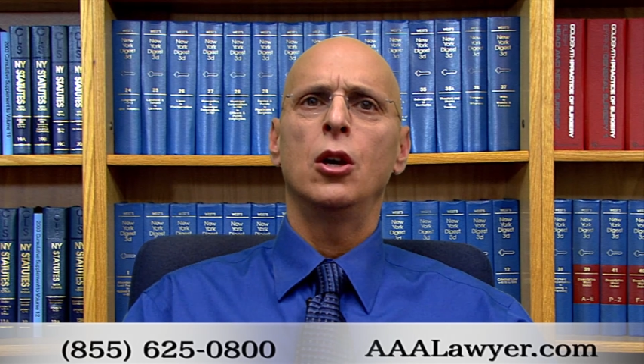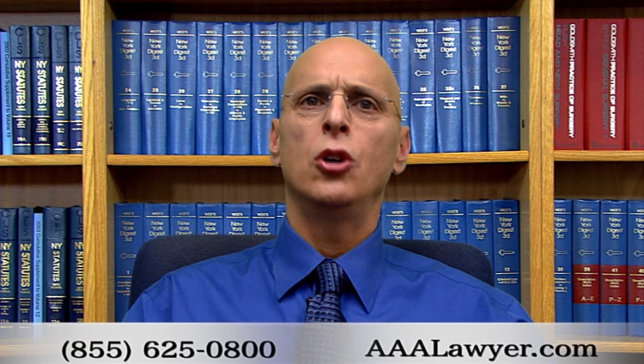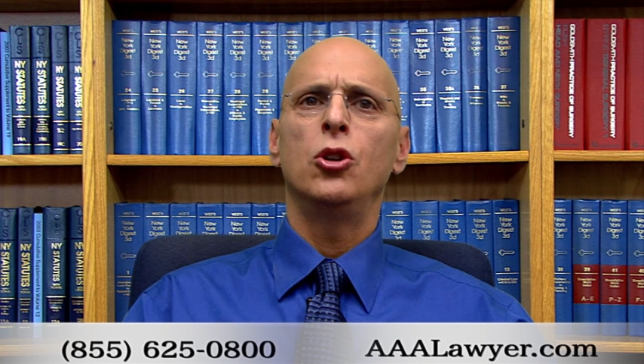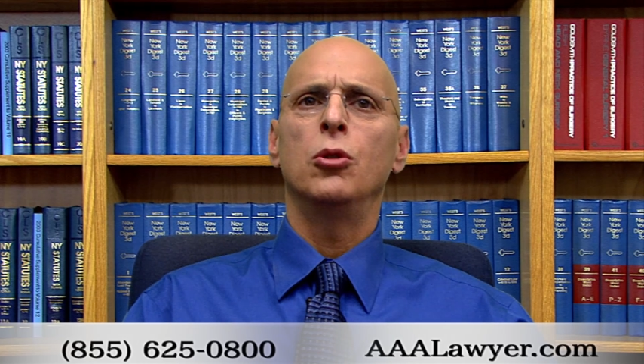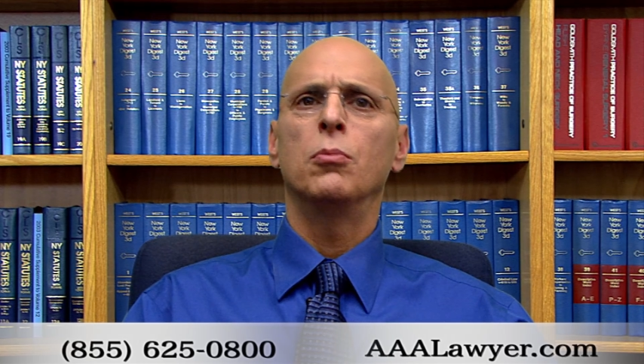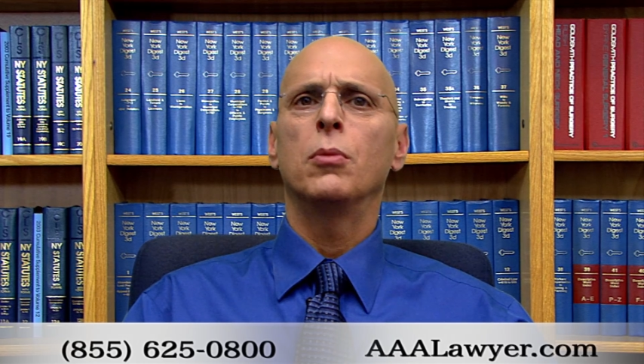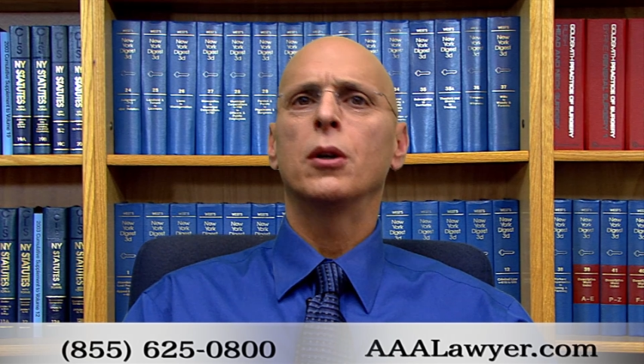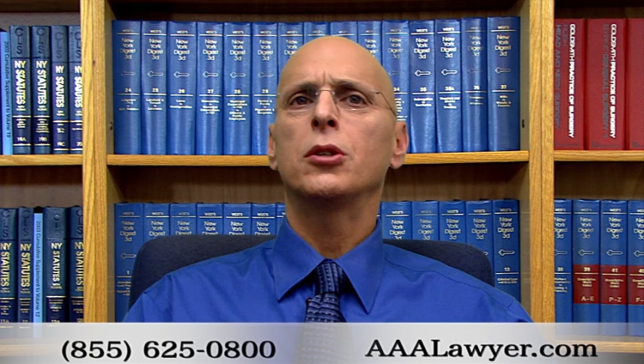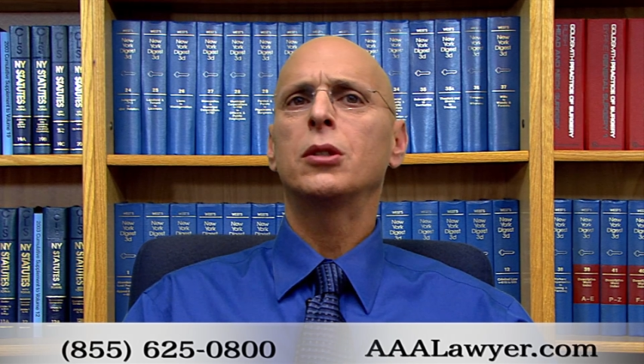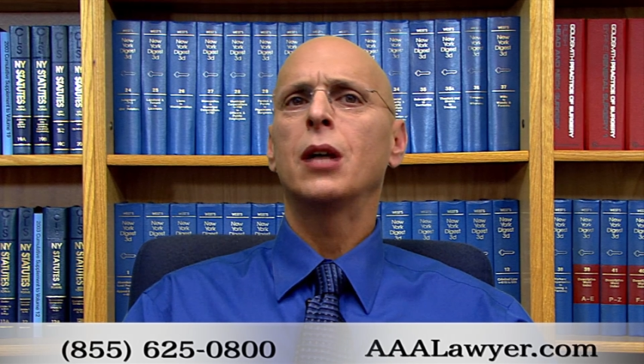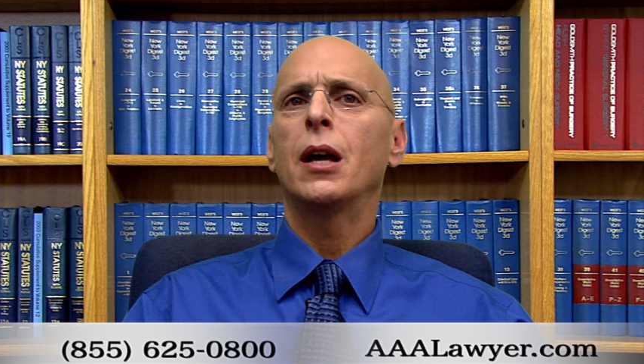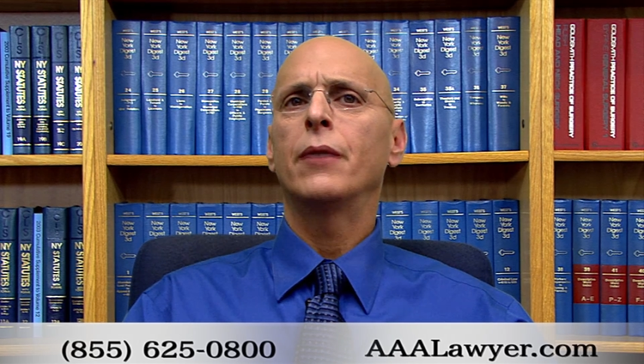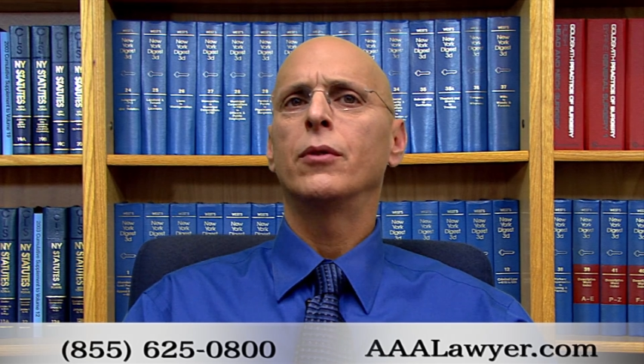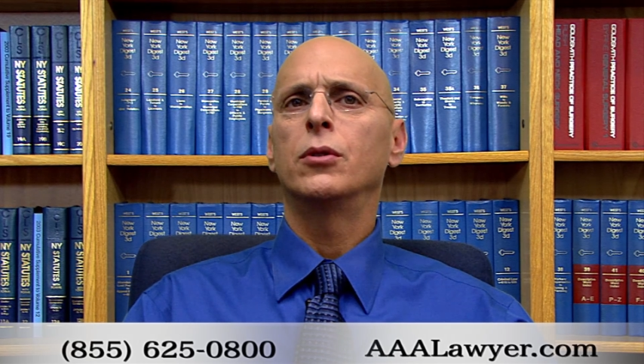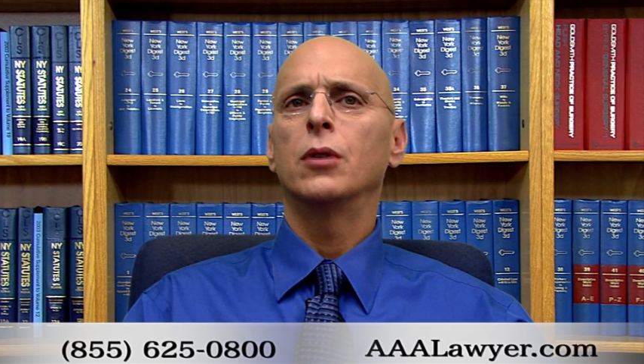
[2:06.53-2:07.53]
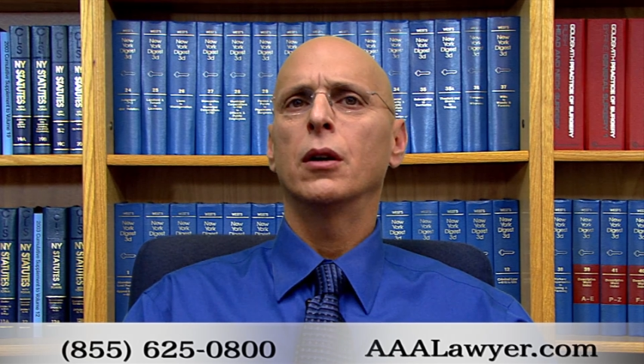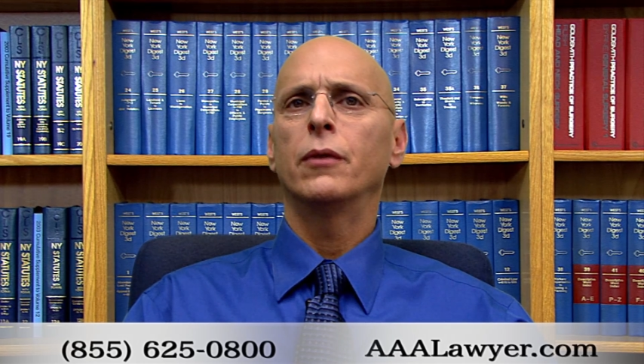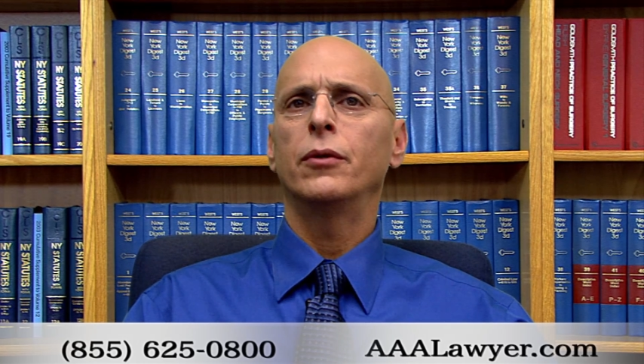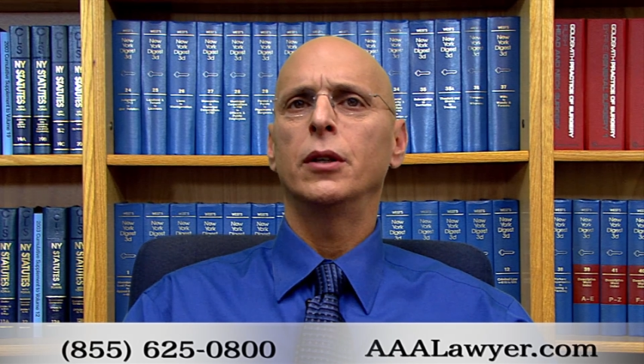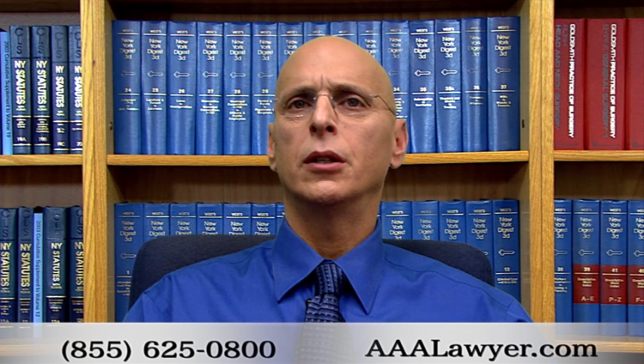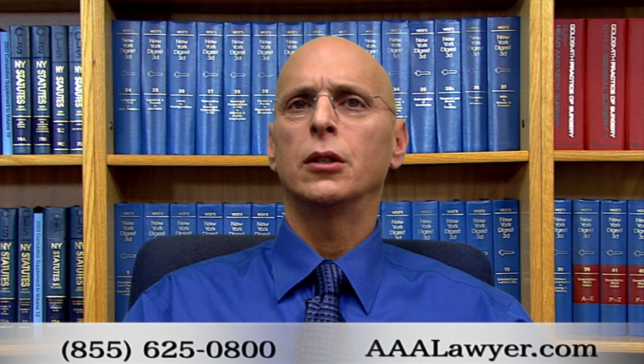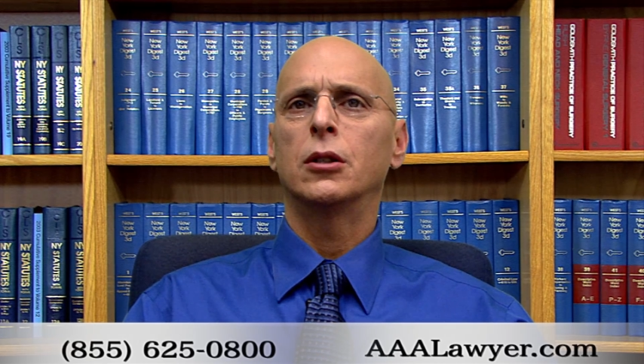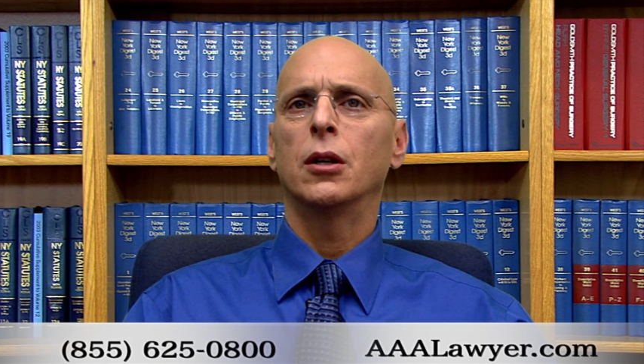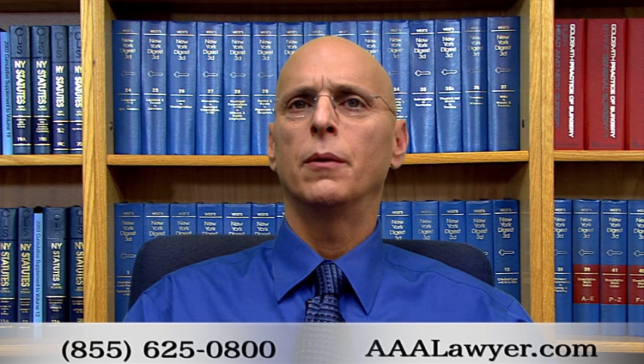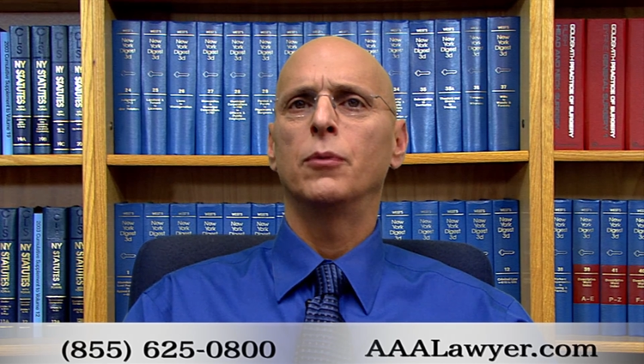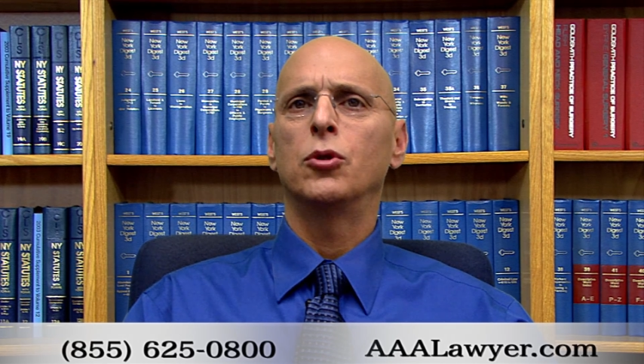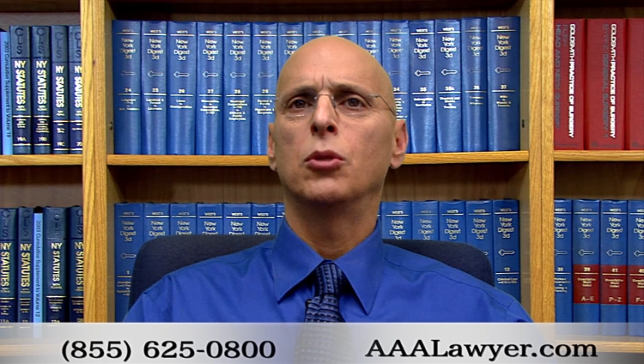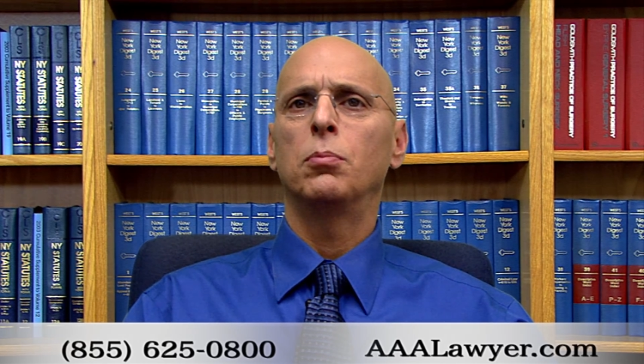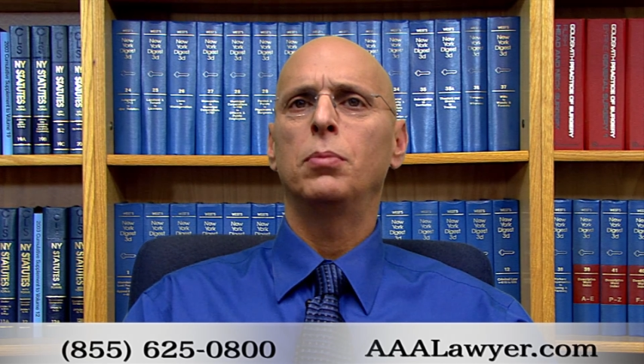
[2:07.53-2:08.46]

you must have enough income to